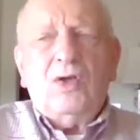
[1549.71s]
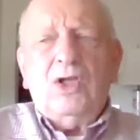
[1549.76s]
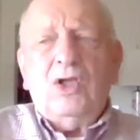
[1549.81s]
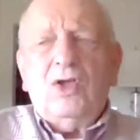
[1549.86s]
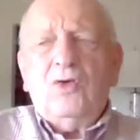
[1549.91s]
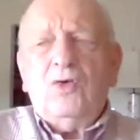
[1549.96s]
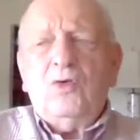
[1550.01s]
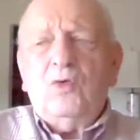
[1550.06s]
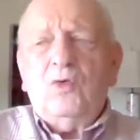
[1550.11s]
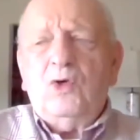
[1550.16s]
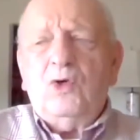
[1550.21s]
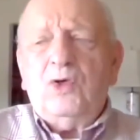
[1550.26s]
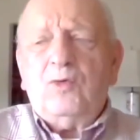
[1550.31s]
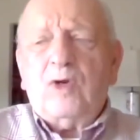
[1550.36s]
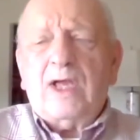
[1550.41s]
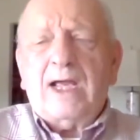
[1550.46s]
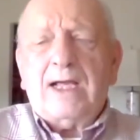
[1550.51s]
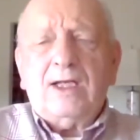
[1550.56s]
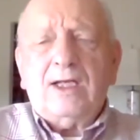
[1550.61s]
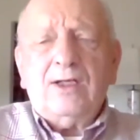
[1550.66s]
You would
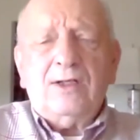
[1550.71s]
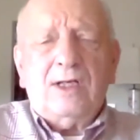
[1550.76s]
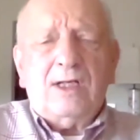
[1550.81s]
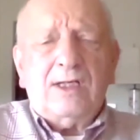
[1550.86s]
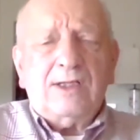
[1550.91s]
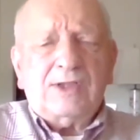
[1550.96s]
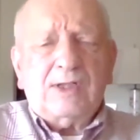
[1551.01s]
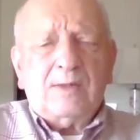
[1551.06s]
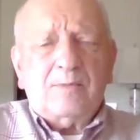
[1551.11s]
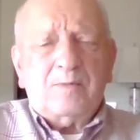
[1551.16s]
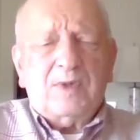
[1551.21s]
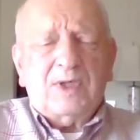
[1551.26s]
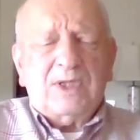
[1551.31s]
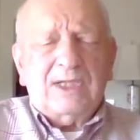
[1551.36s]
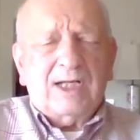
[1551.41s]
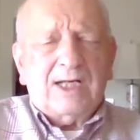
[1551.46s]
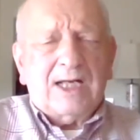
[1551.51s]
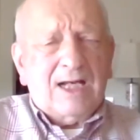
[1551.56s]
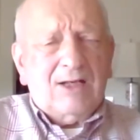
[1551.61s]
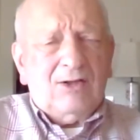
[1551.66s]
recognize it, but
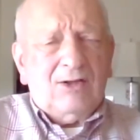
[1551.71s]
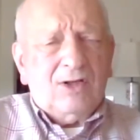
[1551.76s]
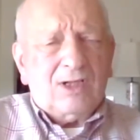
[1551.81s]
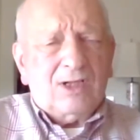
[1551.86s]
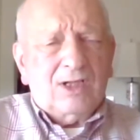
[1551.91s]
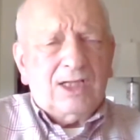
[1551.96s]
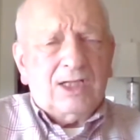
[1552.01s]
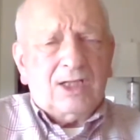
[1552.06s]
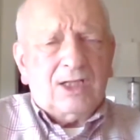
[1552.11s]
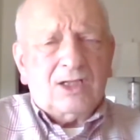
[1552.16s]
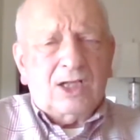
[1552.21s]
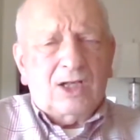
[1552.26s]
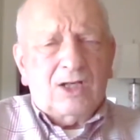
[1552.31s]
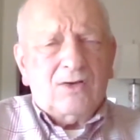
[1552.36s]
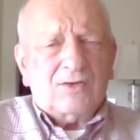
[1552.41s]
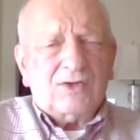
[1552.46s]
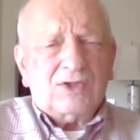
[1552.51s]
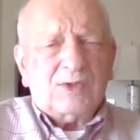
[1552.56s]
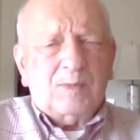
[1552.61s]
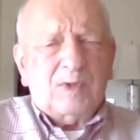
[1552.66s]
you got to look a little
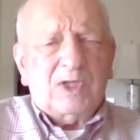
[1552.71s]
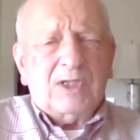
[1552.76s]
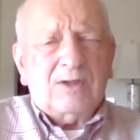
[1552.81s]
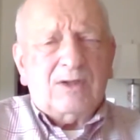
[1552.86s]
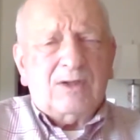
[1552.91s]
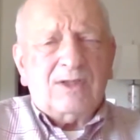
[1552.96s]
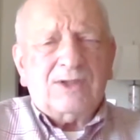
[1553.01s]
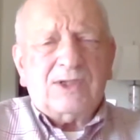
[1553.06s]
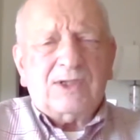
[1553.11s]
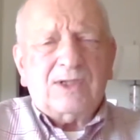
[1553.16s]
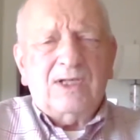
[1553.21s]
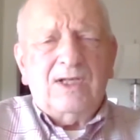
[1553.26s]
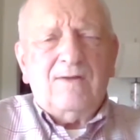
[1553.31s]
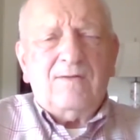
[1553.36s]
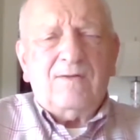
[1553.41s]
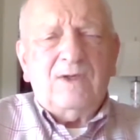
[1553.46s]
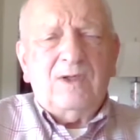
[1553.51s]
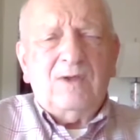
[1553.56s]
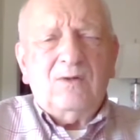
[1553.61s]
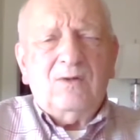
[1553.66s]
close, because
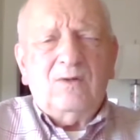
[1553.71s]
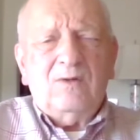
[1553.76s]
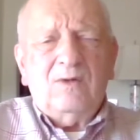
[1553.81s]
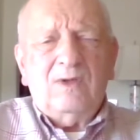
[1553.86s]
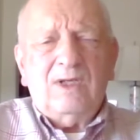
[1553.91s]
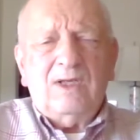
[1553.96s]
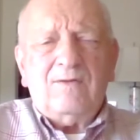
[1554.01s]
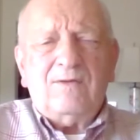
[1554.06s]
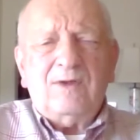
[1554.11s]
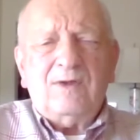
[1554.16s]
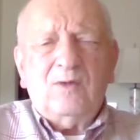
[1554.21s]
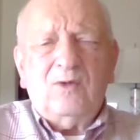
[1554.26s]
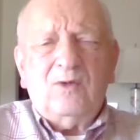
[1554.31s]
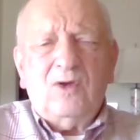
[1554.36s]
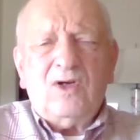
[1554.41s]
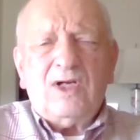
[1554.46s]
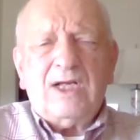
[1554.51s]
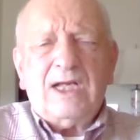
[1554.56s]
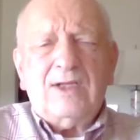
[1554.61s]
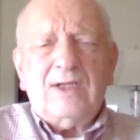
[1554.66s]
if you
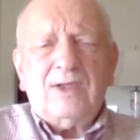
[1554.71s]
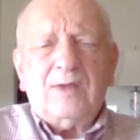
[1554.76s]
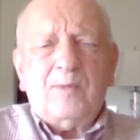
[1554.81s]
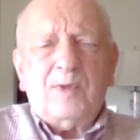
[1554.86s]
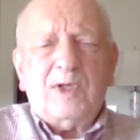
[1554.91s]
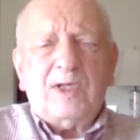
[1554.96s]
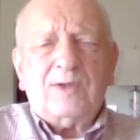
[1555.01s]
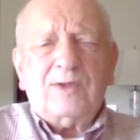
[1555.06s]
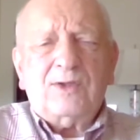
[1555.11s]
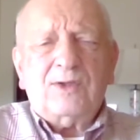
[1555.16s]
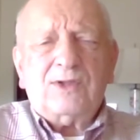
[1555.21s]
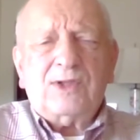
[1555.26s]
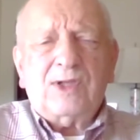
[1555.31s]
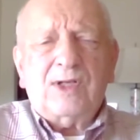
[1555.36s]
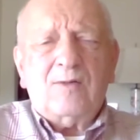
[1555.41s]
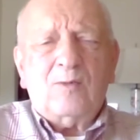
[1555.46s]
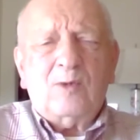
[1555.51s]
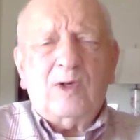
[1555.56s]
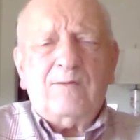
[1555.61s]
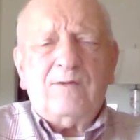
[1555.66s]
look at the pictures
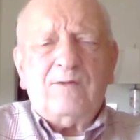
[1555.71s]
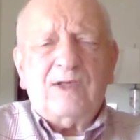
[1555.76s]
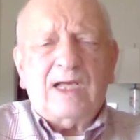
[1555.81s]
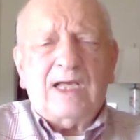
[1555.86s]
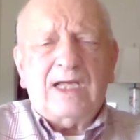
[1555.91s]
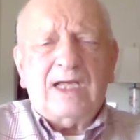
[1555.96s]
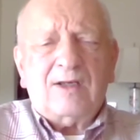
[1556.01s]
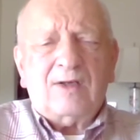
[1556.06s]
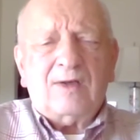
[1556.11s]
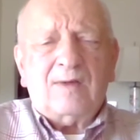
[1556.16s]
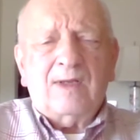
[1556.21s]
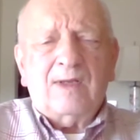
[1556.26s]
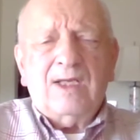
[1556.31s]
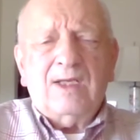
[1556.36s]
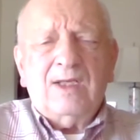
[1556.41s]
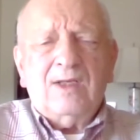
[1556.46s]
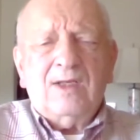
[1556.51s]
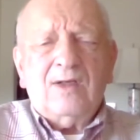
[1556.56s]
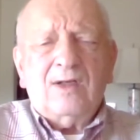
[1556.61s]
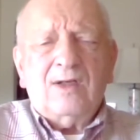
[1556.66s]
that we've taken,
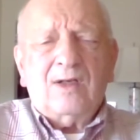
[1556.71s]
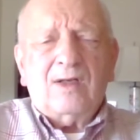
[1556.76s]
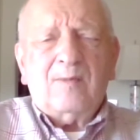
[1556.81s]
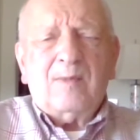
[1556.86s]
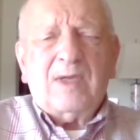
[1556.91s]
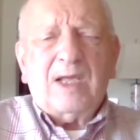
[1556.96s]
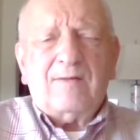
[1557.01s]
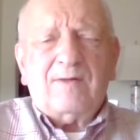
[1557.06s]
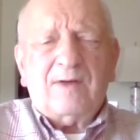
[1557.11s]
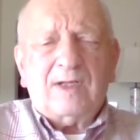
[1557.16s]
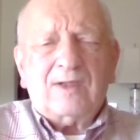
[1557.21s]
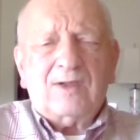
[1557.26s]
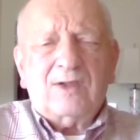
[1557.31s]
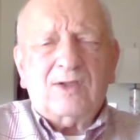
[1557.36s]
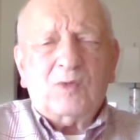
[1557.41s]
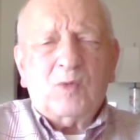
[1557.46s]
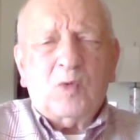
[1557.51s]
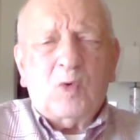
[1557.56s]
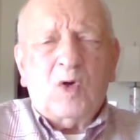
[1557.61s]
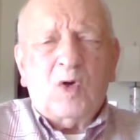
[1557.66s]
matter of fact,
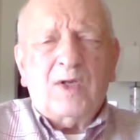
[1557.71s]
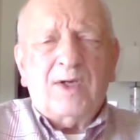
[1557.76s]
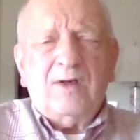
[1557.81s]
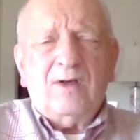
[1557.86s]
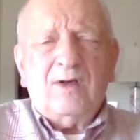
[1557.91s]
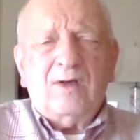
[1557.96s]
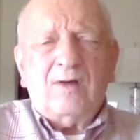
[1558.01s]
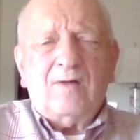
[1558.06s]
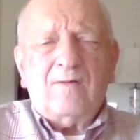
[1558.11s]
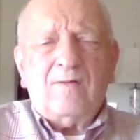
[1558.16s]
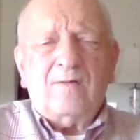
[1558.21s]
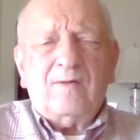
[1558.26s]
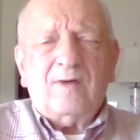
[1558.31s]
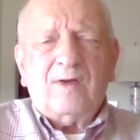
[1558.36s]
there's one of